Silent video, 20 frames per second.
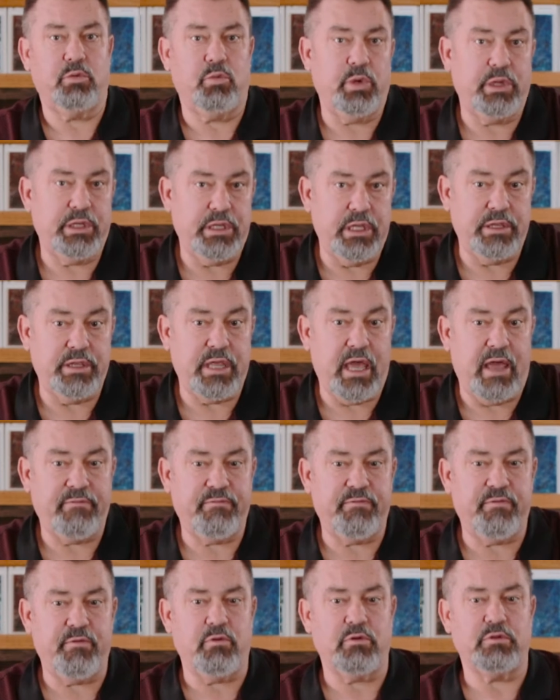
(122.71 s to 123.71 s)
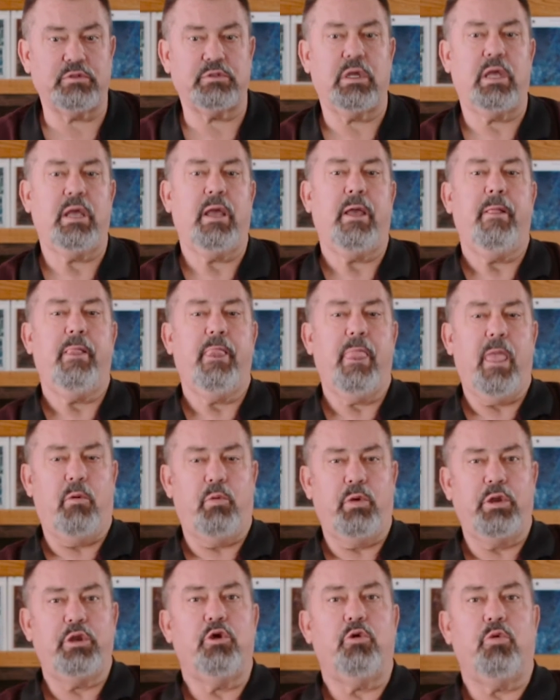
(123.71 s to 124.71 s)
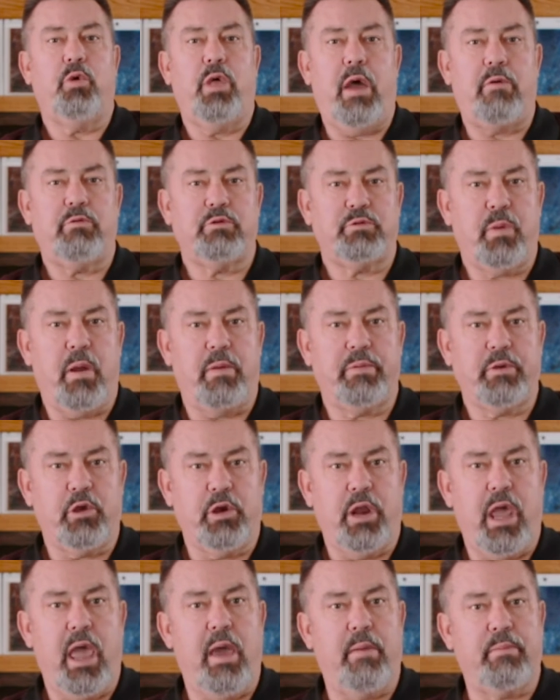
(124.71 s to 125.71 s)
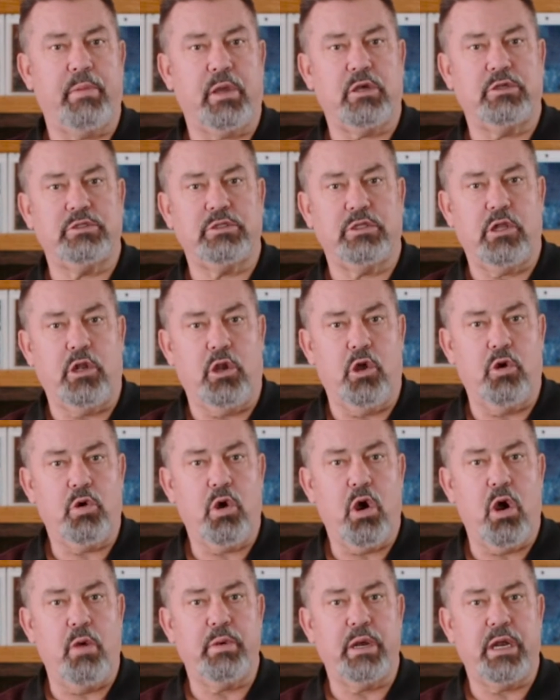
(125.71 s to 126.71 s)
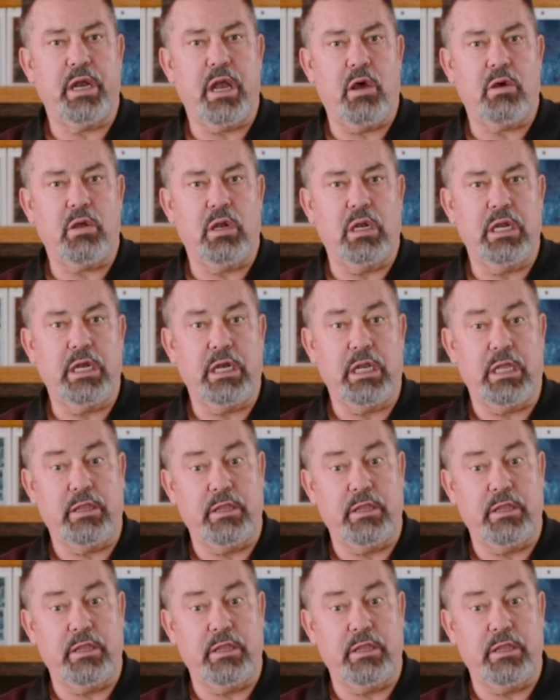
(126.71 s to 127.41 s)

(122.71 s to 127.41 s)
we did that first. And we knew that was probably going to happen because of the low carbonate alkalinity.